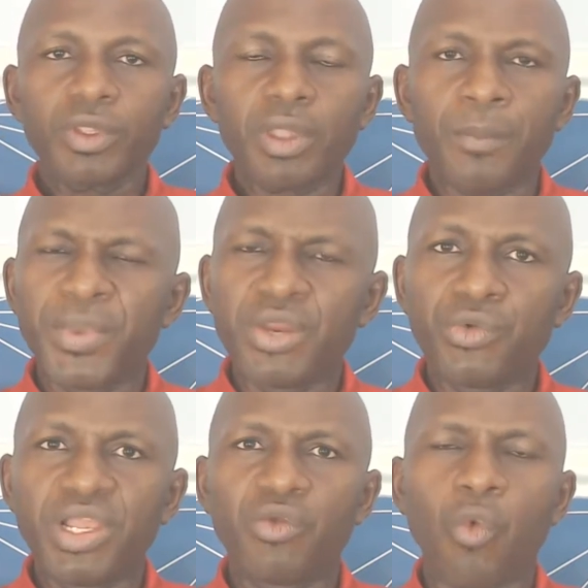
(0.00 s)
being really
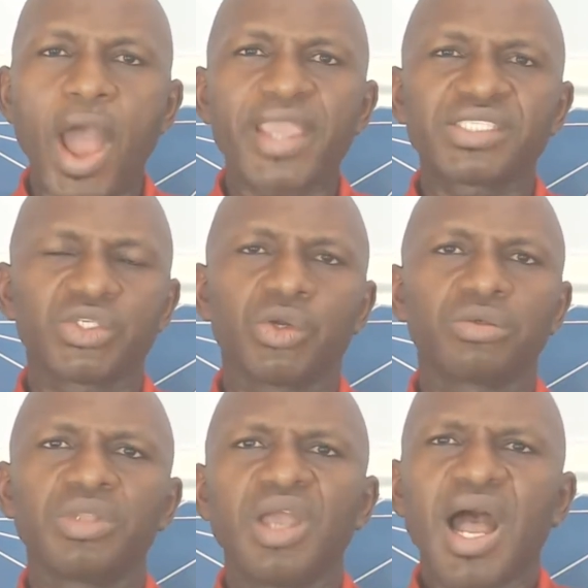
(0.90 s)
white,
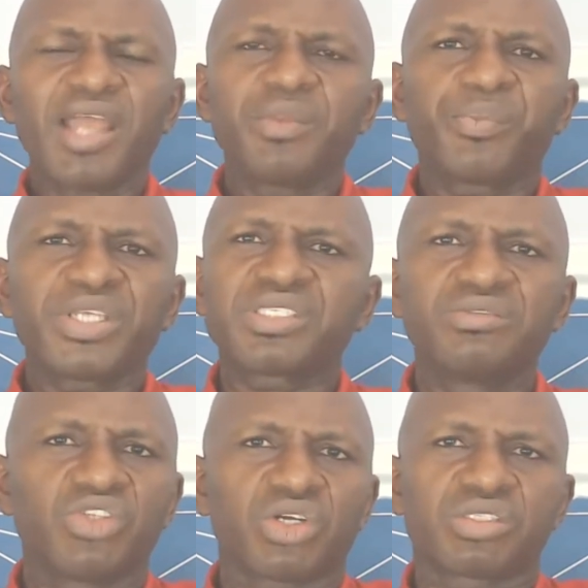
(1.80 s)
and the person
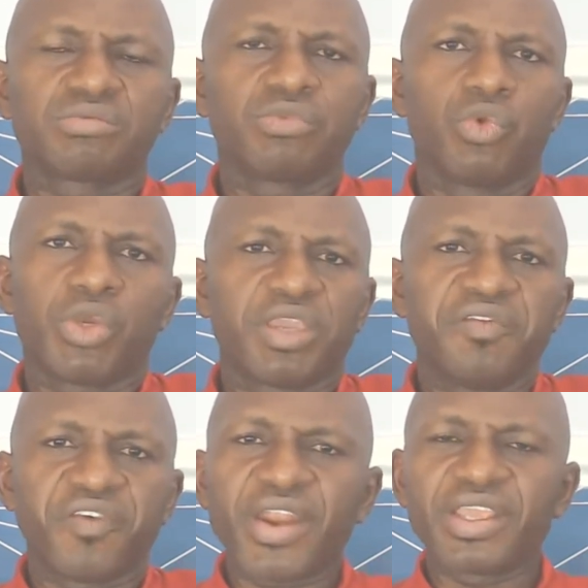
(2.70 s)
just looking
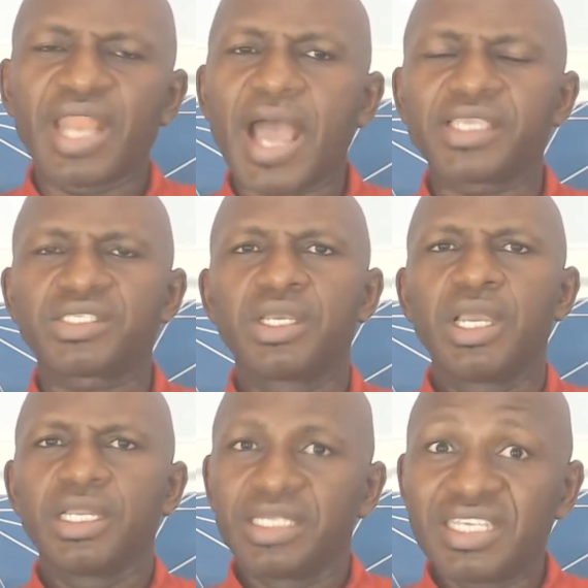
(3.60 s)
very nice.
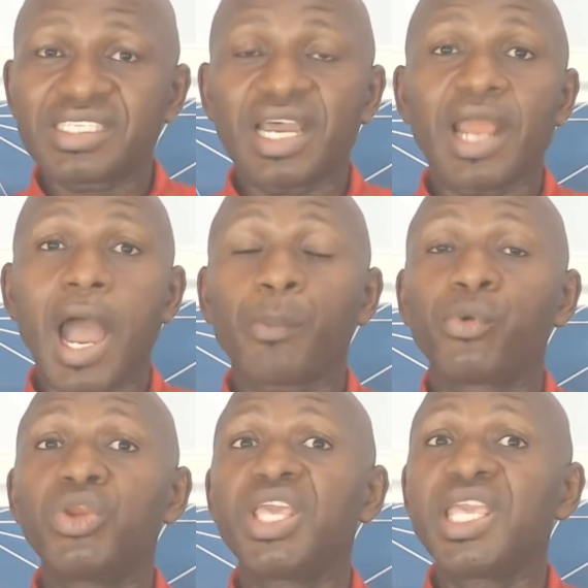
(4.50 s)
This can happen
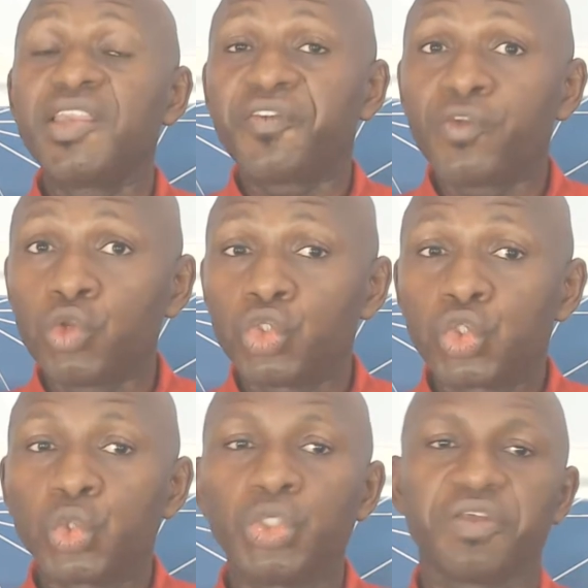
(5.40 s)
if you do
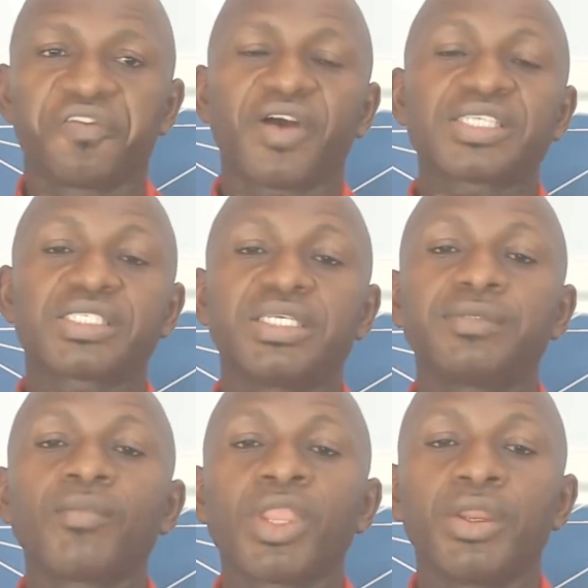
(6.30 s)
the fasting
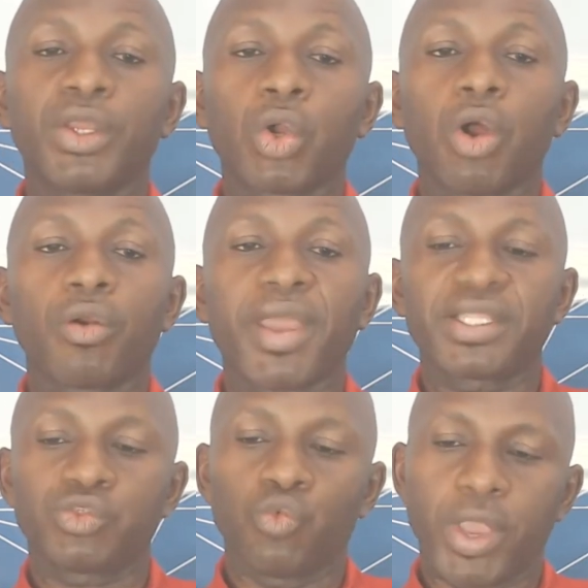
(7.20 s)
the correct
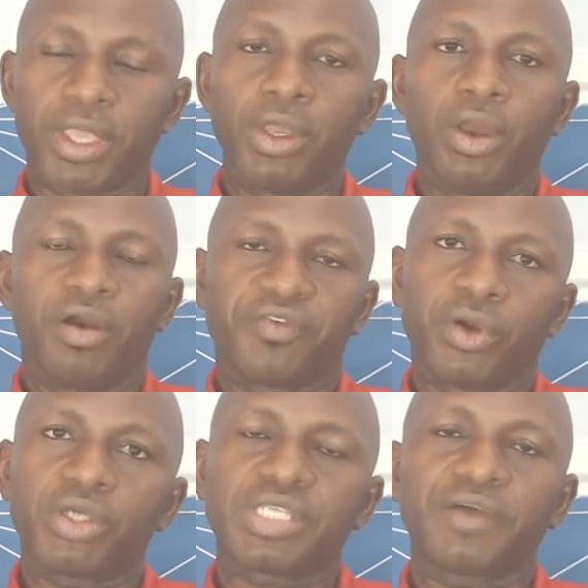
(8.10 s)
way. Of course,
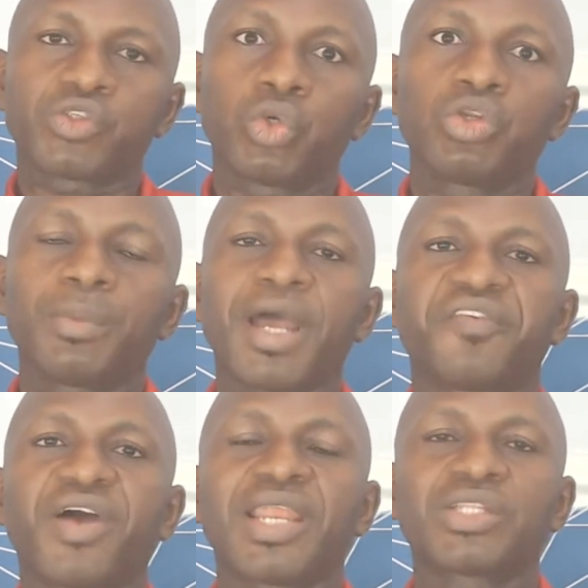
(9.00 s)
I've told you about the fact
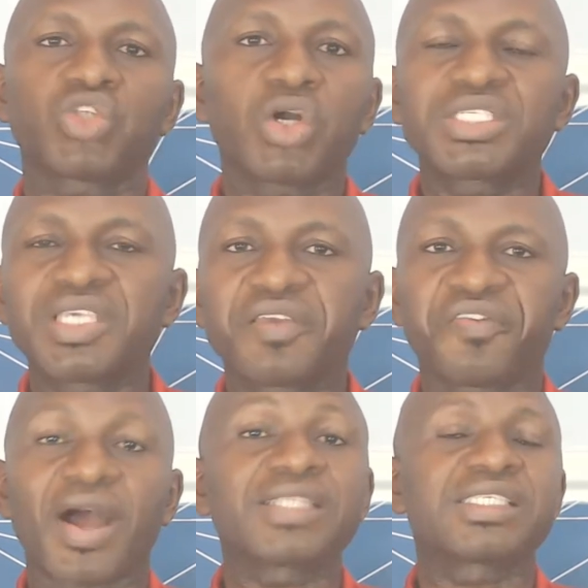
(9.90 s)
that toxic
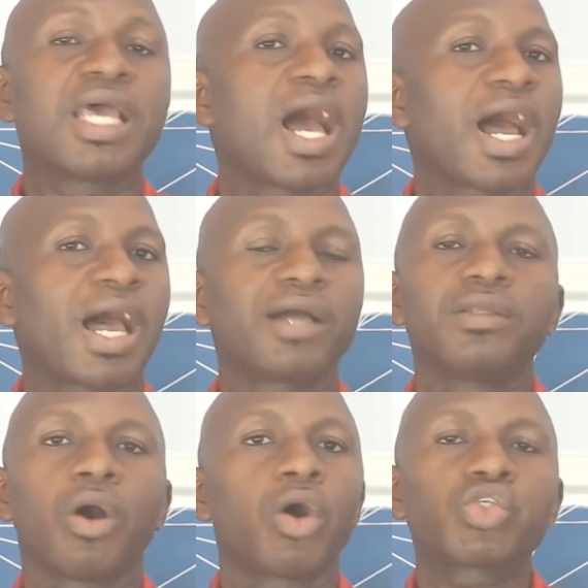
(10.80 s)
fats are
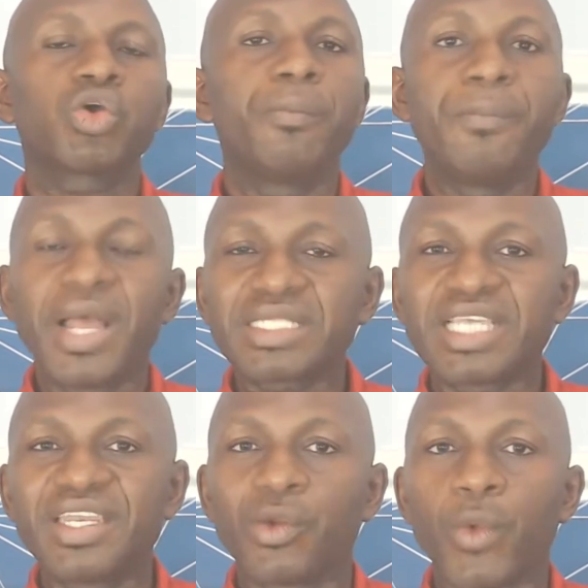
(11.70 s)
also melted
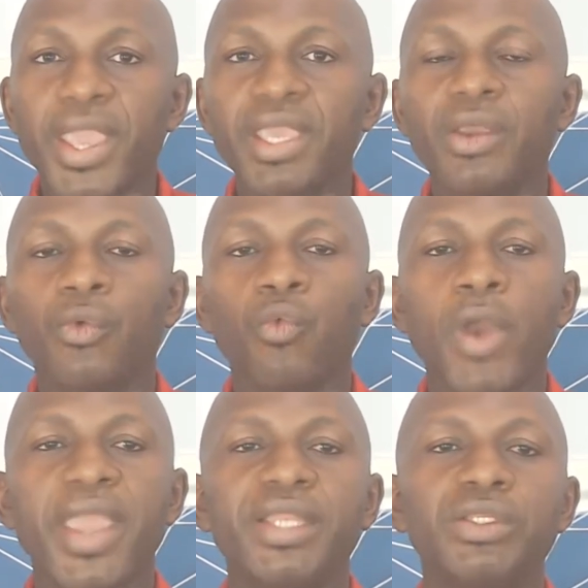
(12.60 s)
away
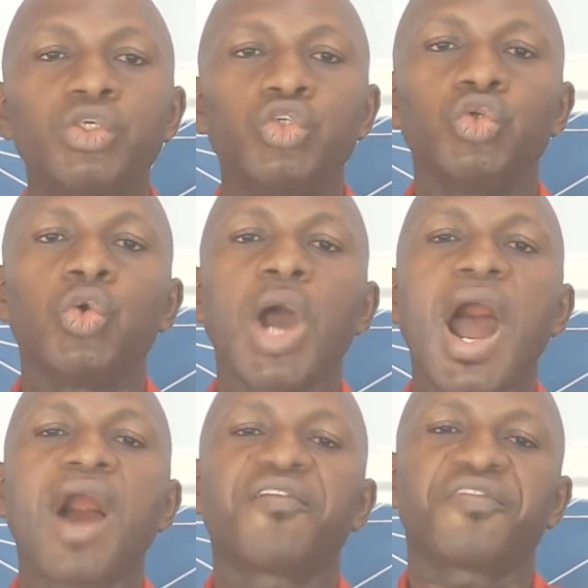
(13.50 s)
when you are
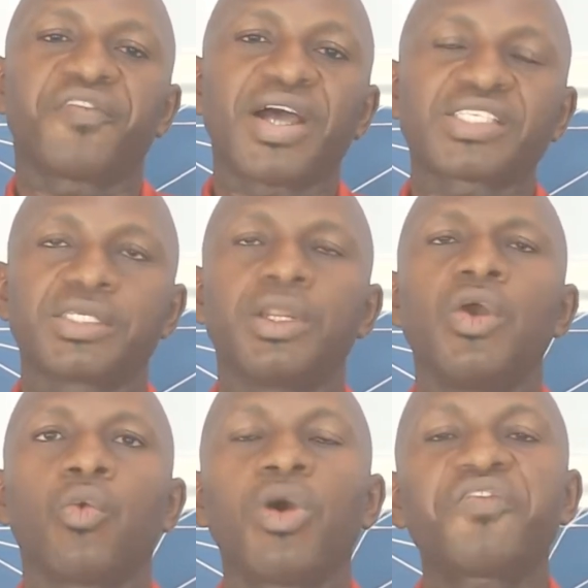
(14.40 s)
fasting.
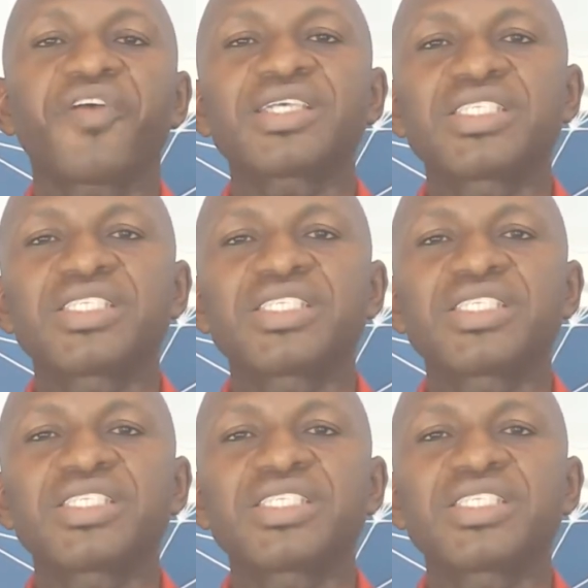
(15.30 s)
What fasting